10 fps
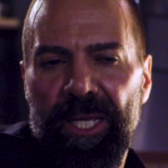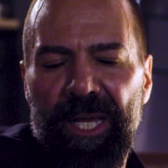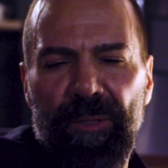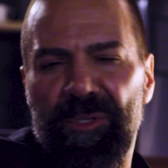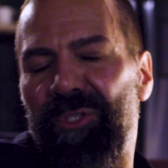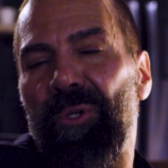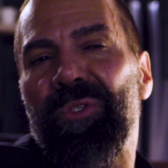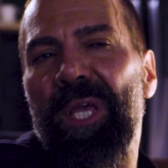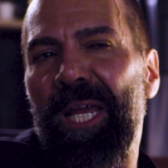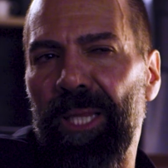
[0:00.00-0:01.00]
And he was still
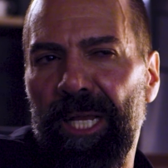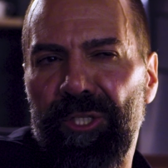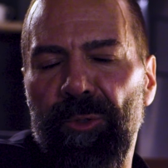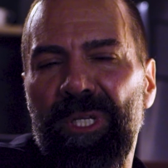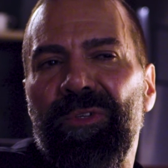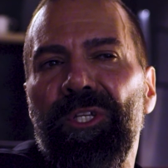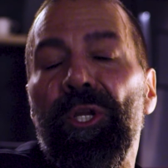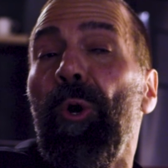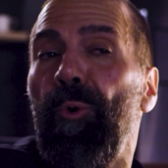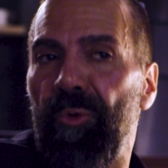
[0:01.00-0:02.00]
saying like, do you even
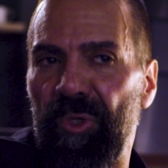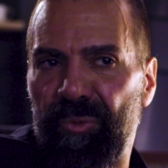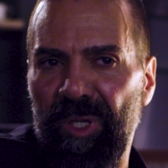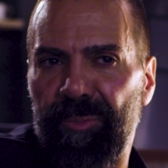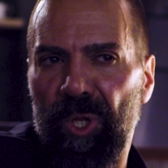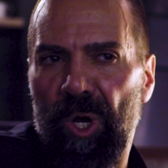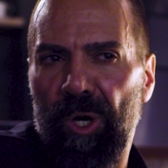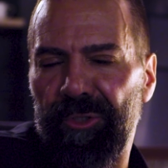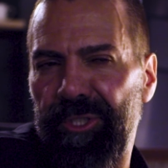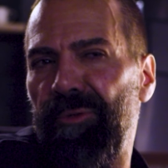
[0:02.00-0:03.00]
know who these people
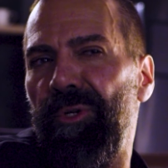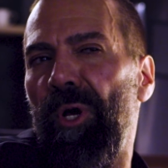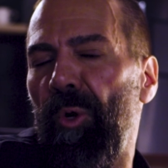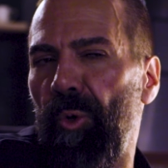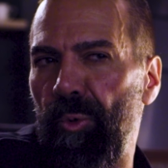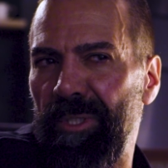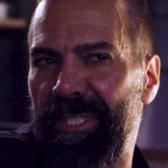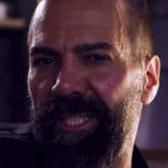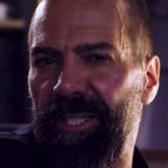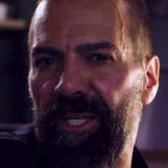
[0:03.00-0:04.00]
are? Do you know who
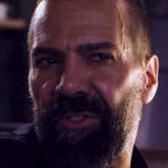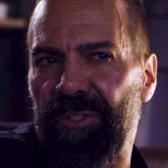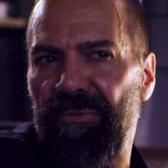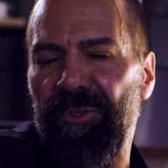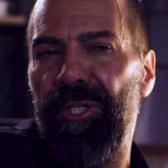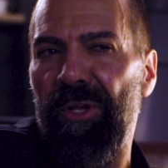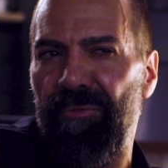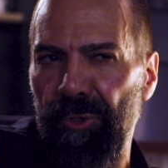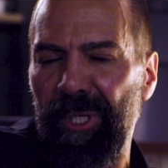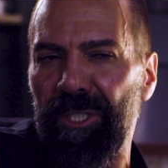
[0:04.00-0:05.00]
did this? If you
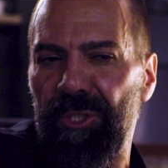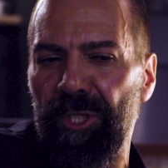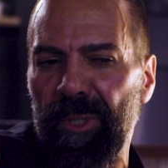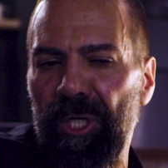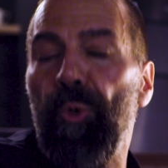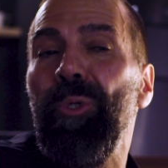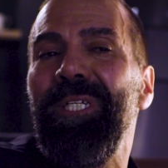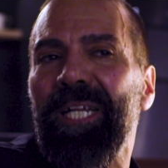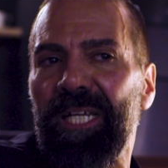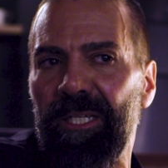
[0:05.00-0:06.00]
didn't do it, who
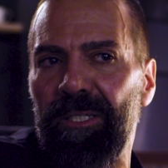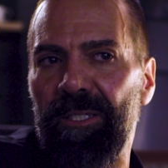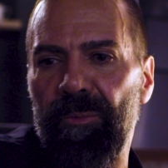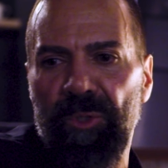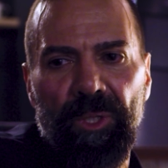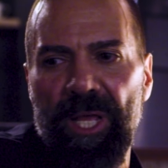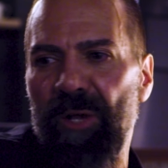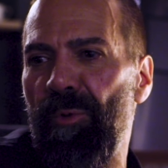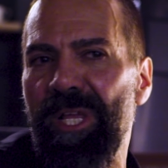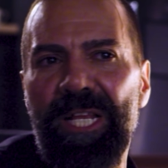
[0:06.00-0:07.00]
did it? And we were like,
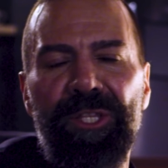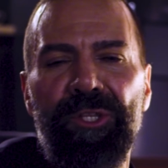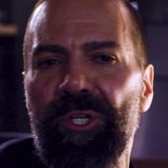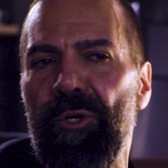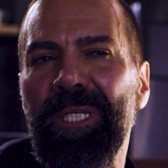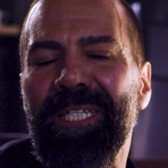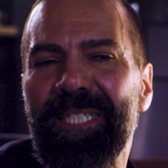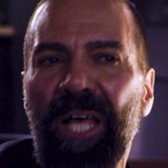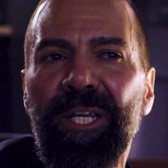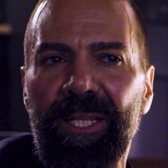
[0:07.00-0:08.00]
we couldn't
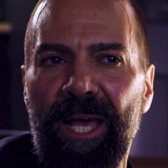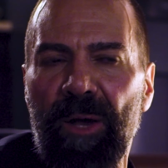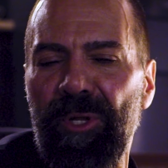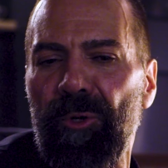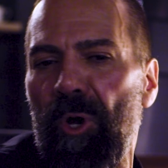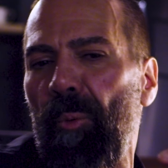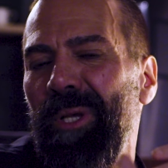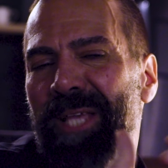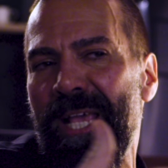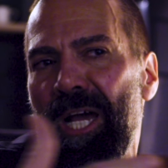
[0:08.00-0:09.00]
tell you that. We don't
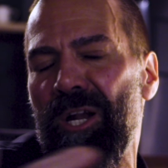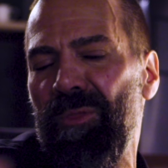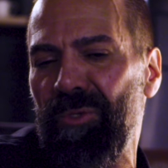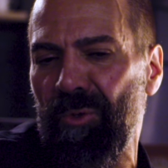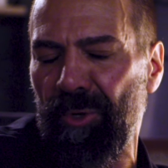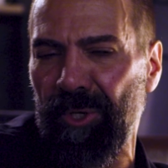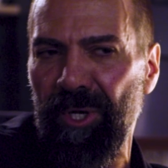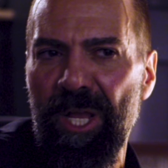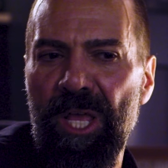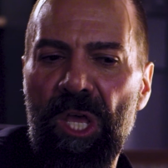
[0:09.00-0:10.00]
always hang out on this corner.